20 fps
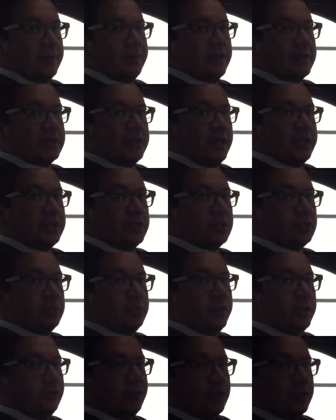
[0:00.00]
i'm excited to
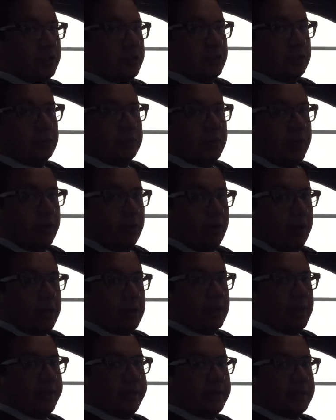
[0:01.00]
meet with you my
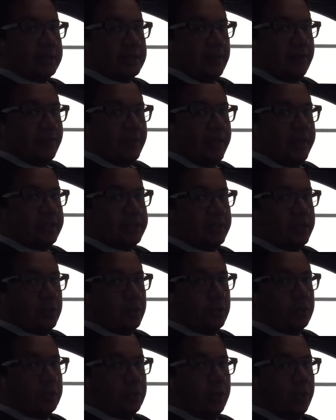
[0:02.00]
direct line is
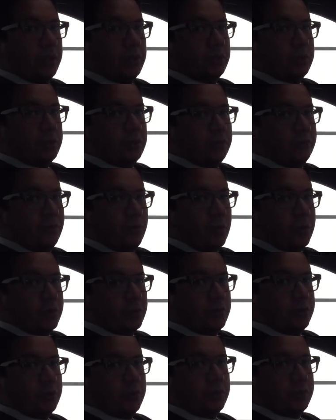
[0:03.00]
780
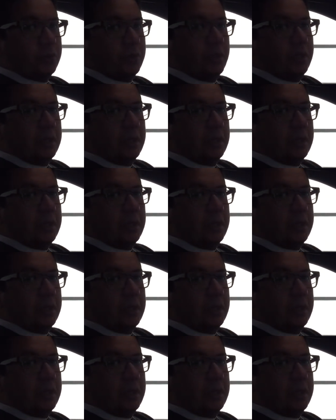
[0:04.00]
242